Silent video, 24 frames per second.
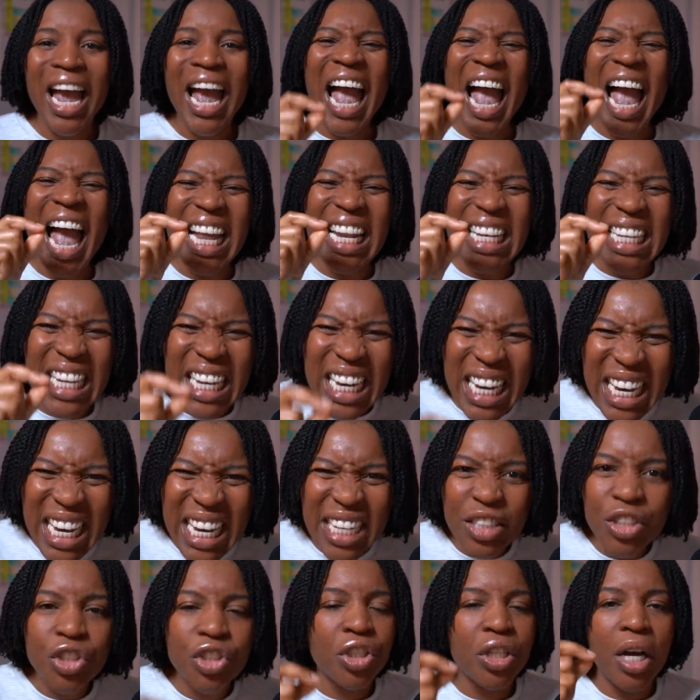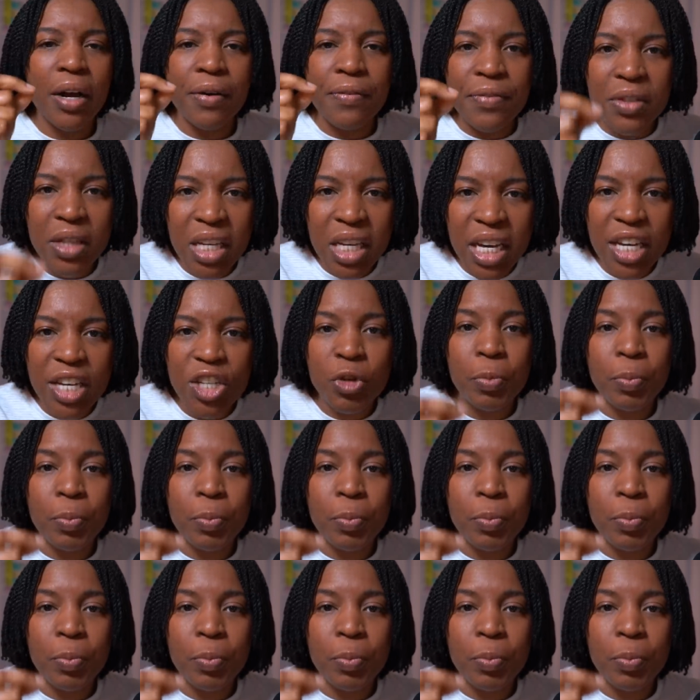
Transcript: And each of these